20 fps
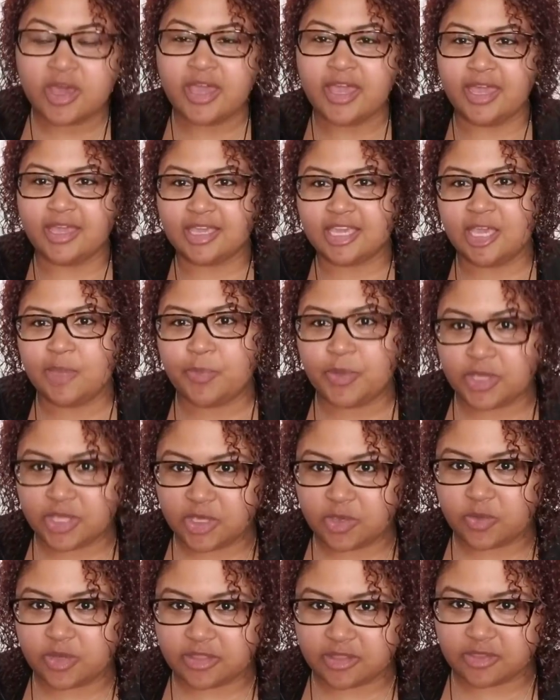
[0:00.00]
and keeping
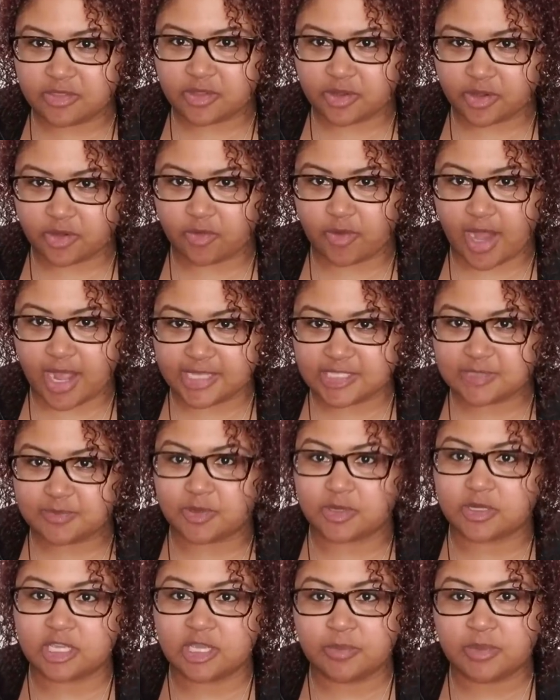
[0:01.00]
you within their grasp,
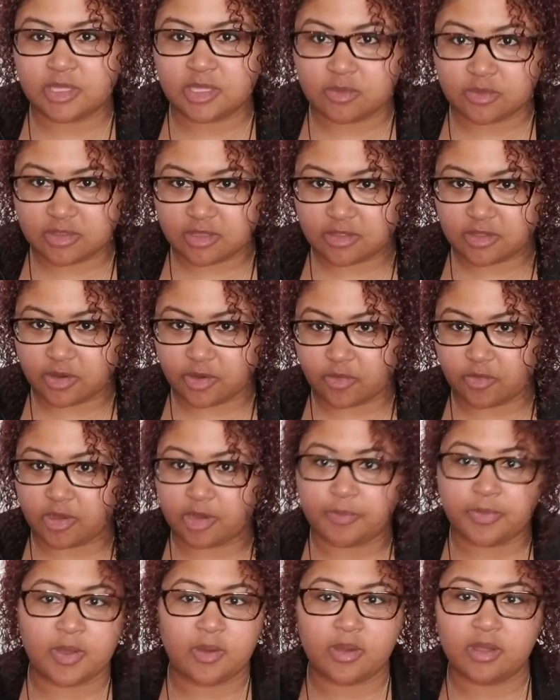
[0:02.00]
or keeping you within their
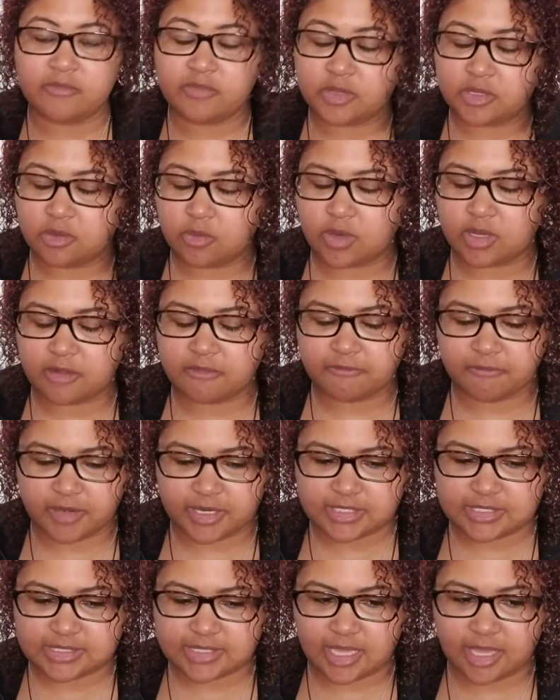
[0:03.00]
grip, however you want to
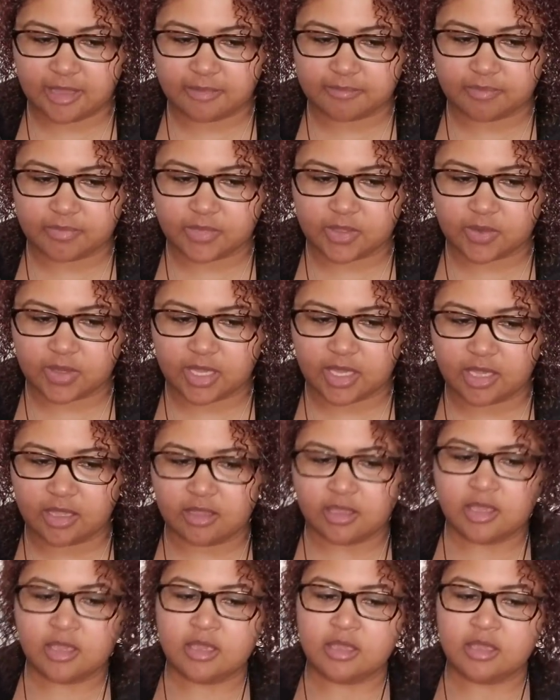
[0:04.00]
phrase that. Okay?